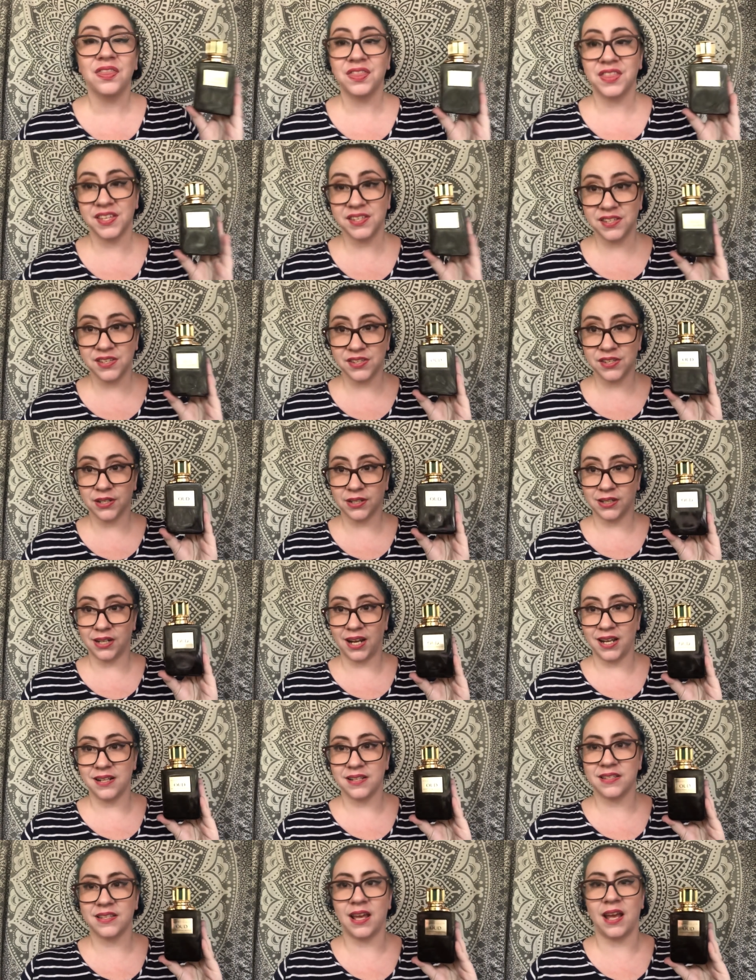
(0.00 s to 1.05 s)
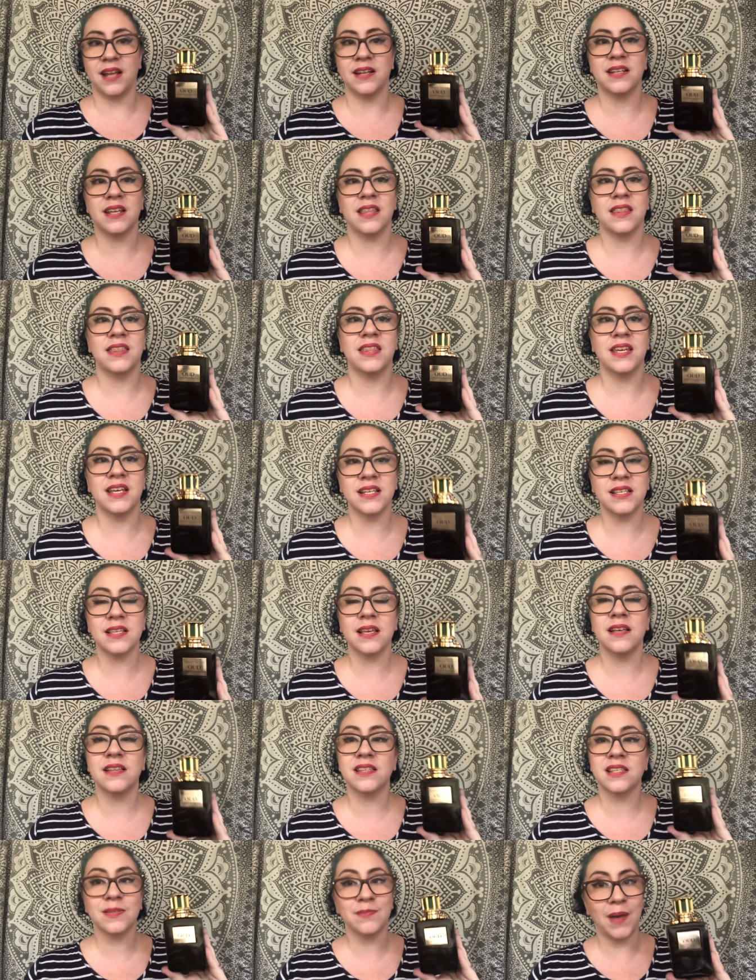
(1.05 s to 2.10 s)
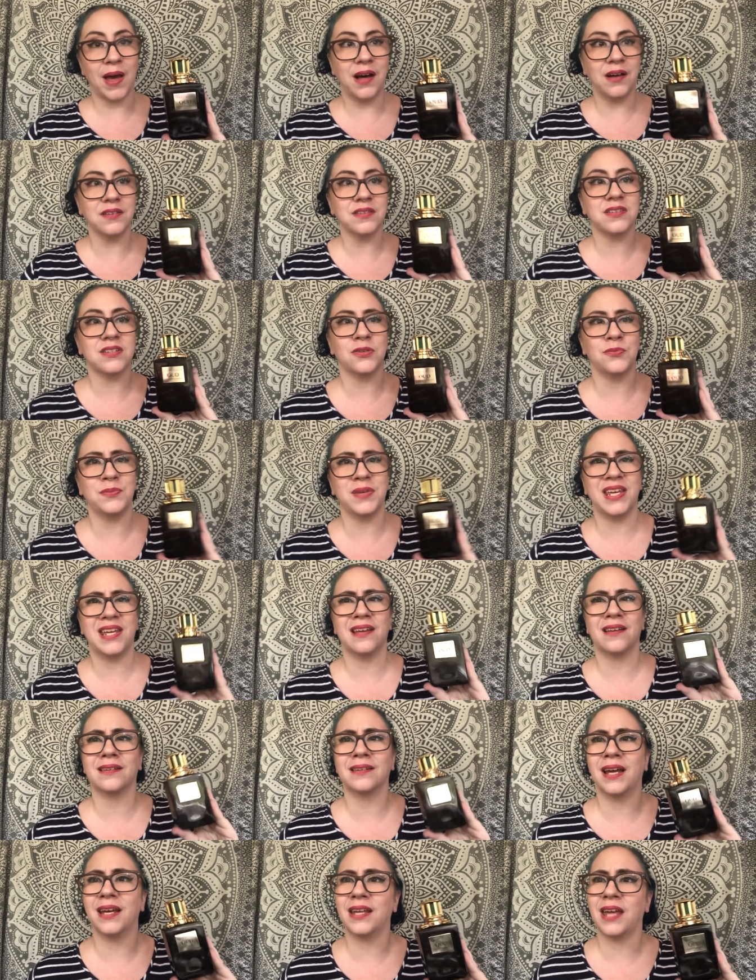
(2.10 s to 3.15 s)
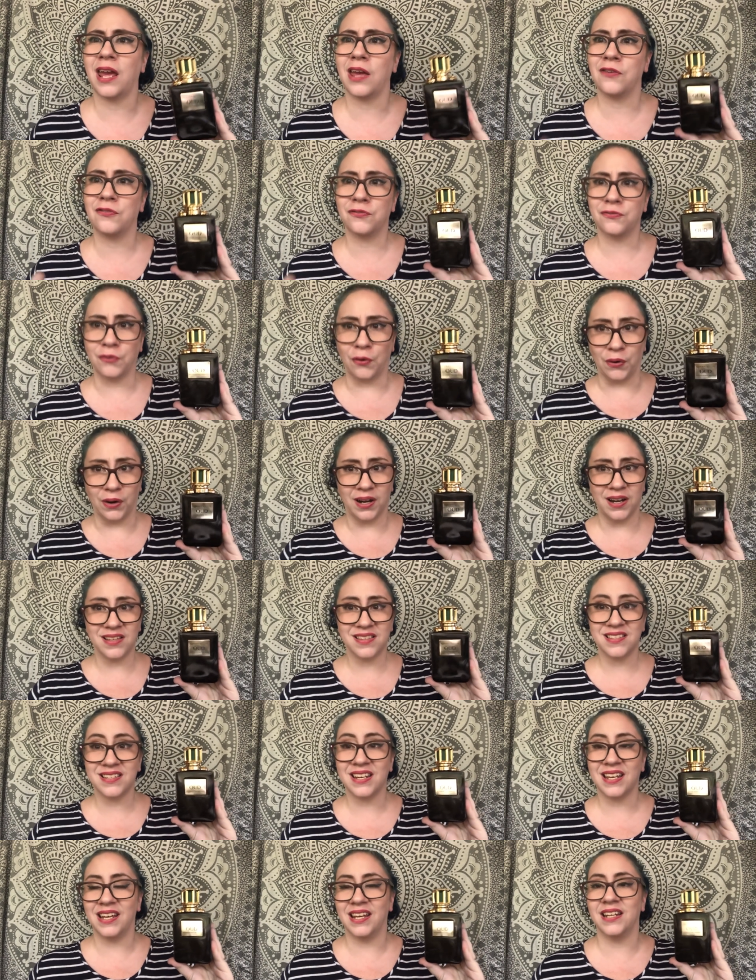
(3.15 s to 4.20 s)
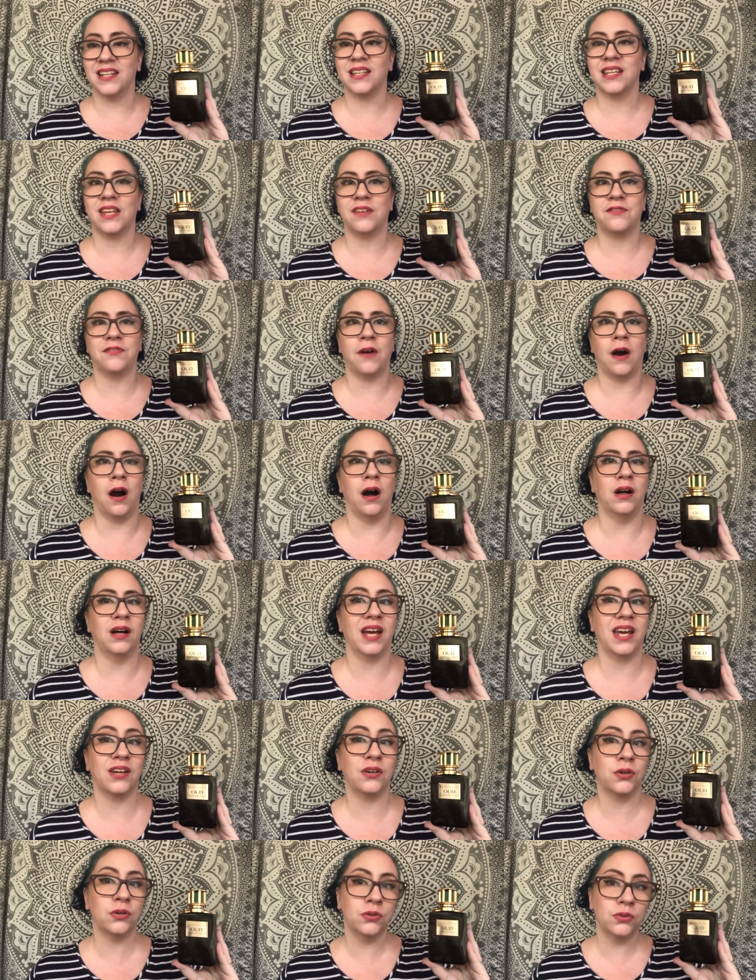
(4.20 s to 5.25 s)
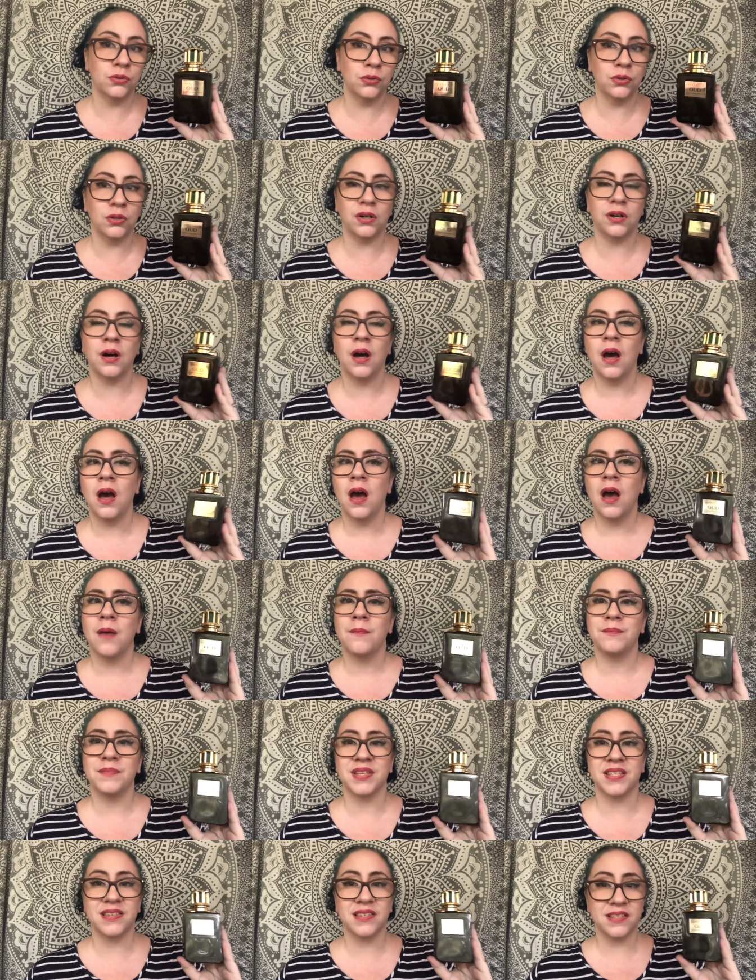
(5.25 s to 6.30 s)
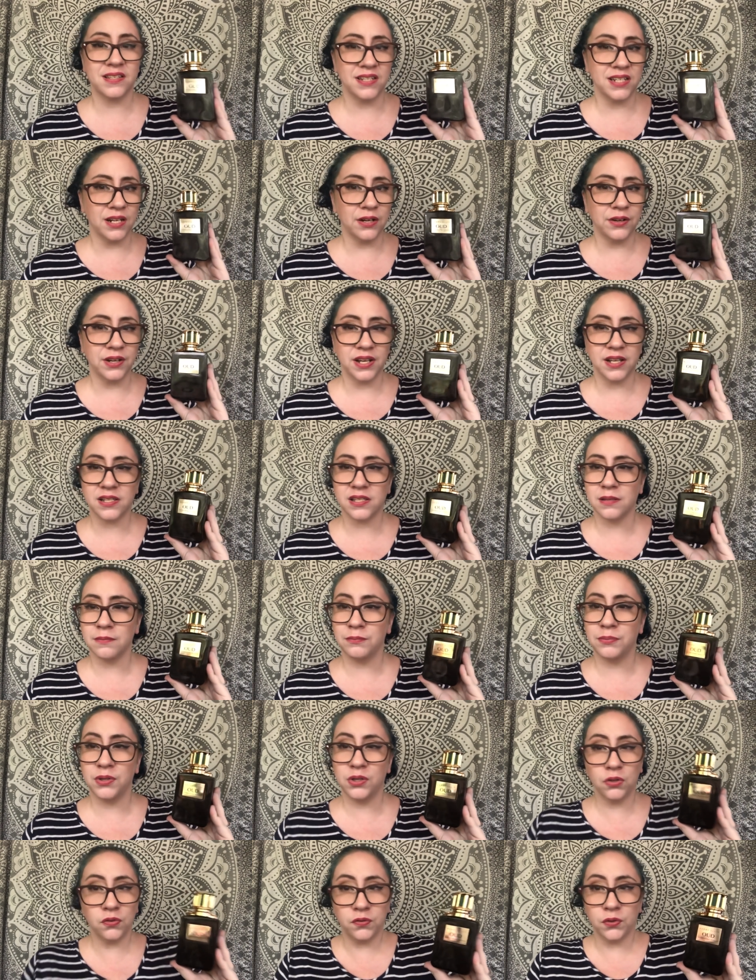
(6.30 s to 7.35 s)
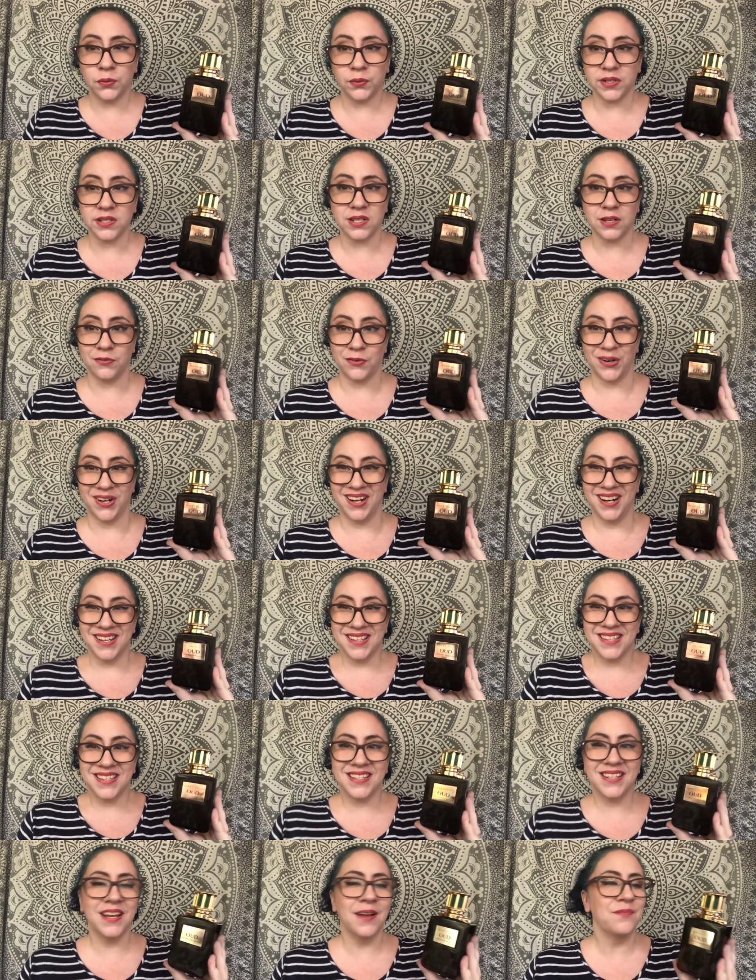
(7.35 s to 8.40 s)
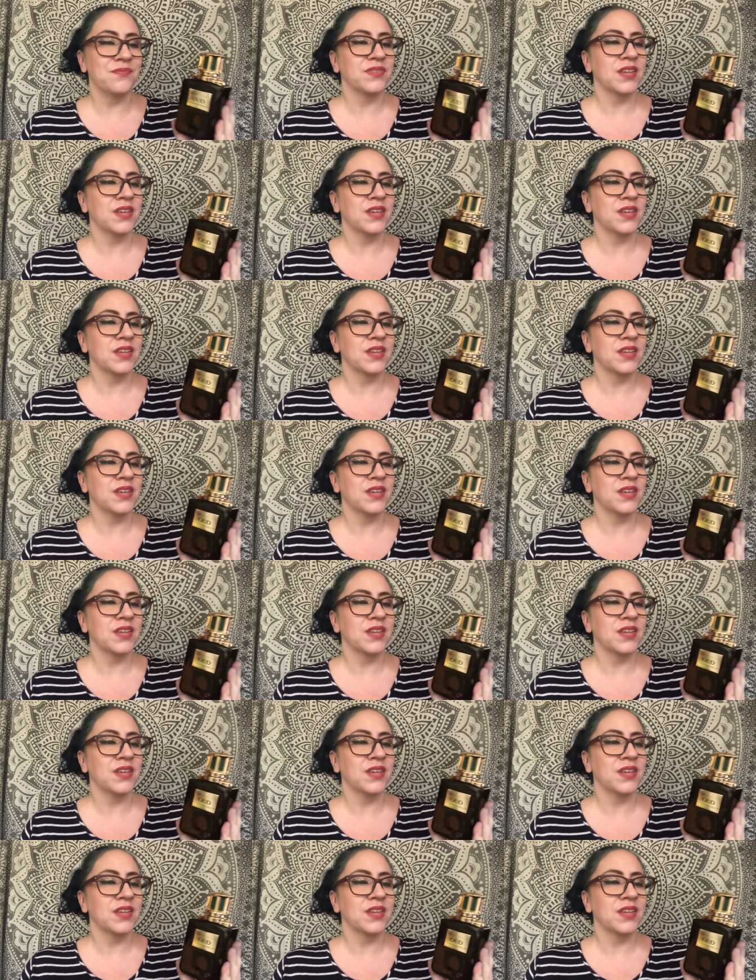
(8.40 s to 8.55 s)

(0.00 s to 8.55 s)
This is a great scent. This smells to me like a forest in the fall, a cool, mysterious, beautiful woodsy forest.